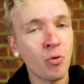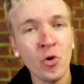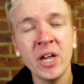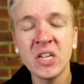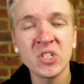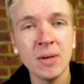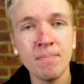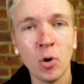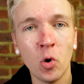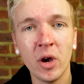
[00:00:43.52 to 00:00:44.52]
Pretty
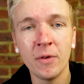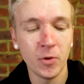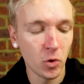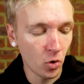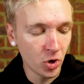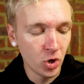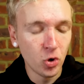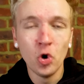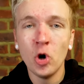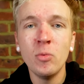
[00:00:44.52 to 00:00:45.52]
simple if you're on a
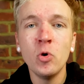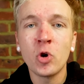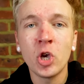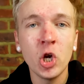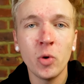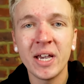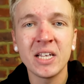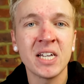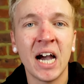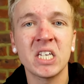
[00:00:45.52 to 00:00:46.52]
normal queuing
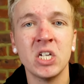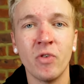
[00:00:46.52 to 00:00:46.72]
taxi